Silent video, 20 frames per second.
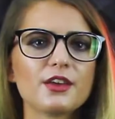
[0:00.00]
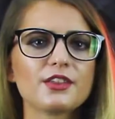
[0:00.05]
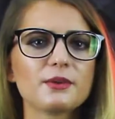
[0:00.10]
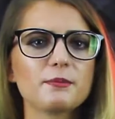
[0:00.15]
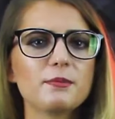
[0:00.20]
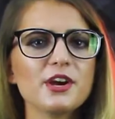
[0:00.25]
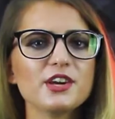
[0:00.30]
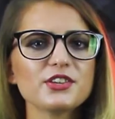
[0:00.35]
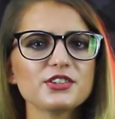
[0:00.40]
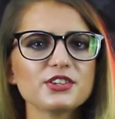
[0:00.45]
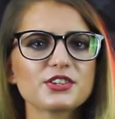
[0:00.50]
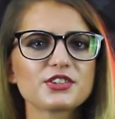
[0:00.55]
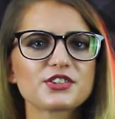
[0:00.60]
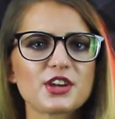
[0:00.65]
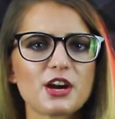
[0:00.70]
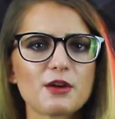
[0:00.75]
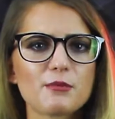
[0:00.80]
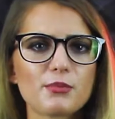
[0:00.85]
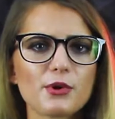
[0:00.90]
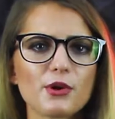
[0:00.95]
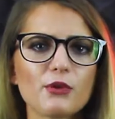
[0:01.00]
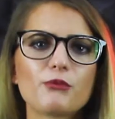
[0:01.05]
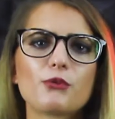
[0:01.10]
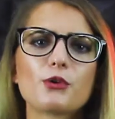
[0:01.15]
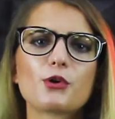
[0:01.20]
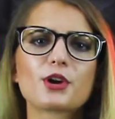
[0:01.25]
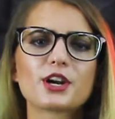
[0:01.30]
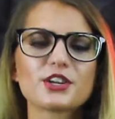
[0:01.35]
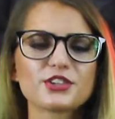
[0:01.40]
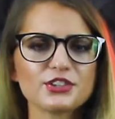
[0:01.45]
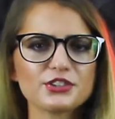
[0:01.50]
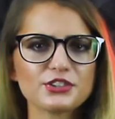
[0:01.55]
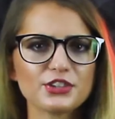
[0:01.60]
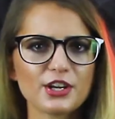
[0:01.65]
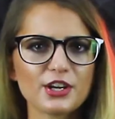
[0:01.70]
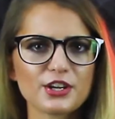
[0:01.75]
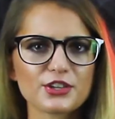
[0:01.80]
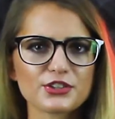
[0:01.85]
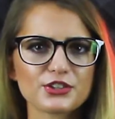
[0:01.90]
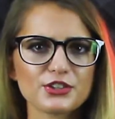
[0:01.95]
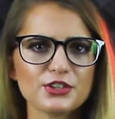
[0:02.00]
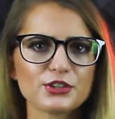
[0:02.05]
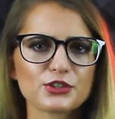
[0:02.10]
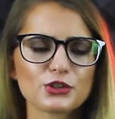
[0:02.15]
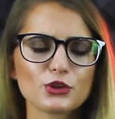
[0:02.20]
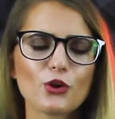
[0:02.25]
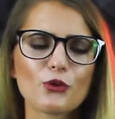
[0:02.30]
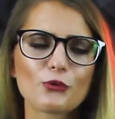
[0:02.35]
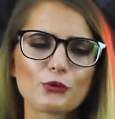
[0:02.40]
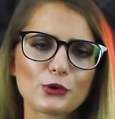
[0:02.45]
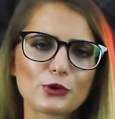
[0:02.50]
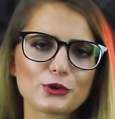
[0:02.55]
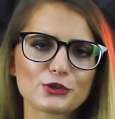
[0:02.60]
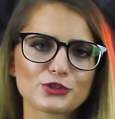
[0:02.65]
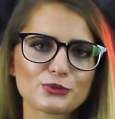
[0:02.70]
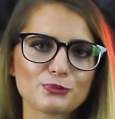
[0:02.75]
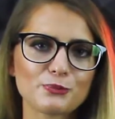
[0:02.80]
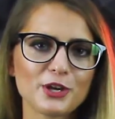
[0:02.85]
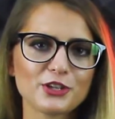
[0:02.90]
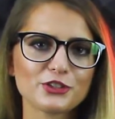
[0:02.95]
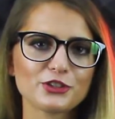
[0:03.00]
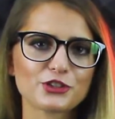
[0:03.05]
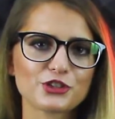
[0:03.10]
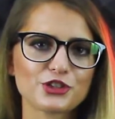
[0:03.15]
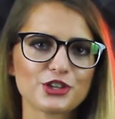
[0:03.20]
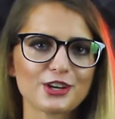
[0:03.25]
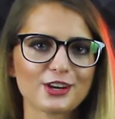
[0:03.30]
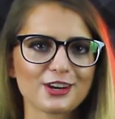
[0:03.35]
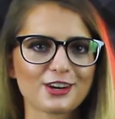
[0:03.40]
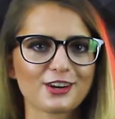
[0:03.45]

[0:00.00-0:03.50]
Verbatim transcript: The best example for recent years is of course Petr Cech.